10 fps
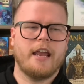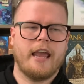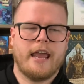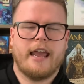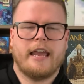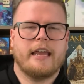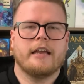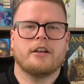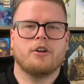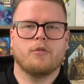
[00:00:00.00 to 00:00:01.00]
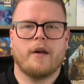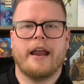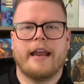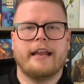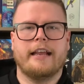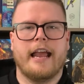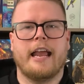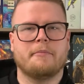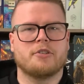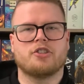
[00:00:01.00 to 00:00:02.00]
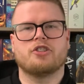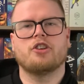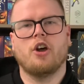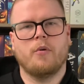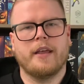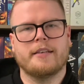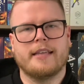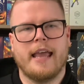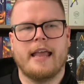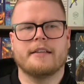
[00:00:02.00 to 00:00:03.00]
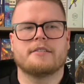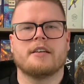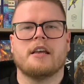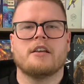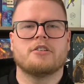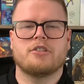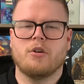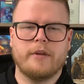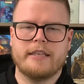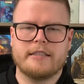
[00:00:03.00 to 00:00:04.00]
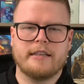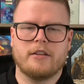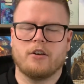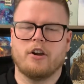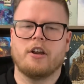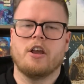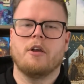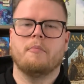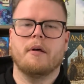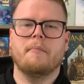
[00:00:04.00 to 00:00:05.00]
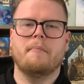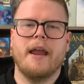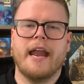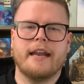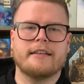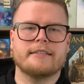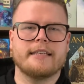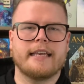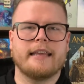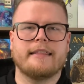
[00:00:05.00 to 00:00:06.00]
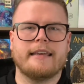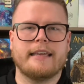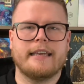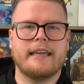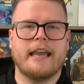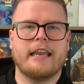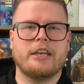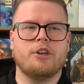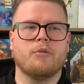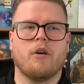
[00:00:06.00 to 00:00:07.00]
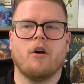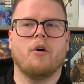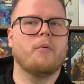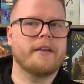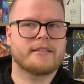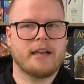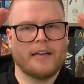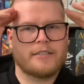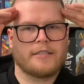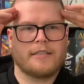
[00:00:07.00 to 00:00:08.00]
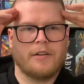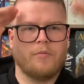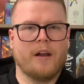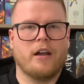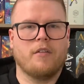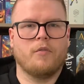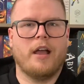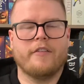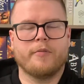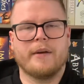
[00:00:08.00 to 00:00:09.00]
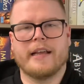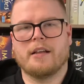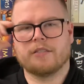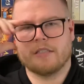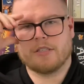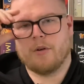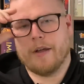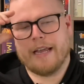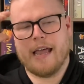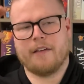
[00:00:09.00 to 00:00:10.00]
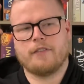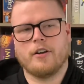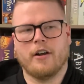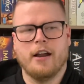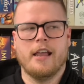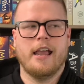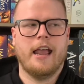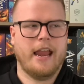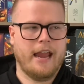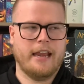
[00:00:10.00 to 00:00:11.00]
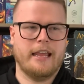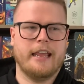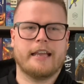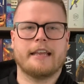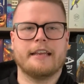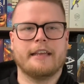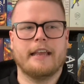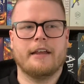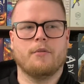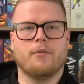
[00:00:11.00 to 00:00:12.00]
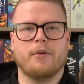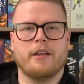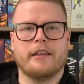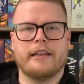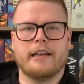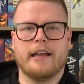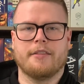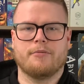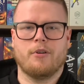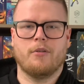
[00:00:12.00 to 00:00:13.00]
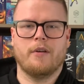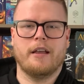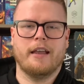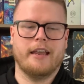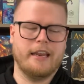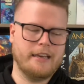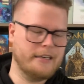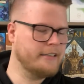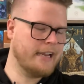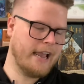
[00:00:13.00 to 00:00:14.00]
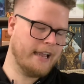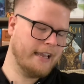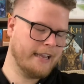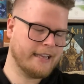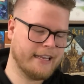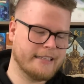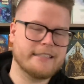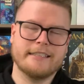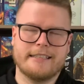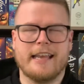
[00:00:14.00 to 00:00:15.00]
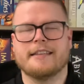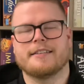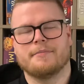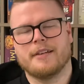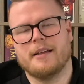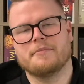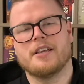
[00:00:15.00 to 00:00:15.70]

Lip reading: a great game, so intense, so easy to learn, but man, does it get thinky, and you are always consciously aware of what everybody else is going after, and it can get really cutthroat, and yeah, it gets intense sometimes.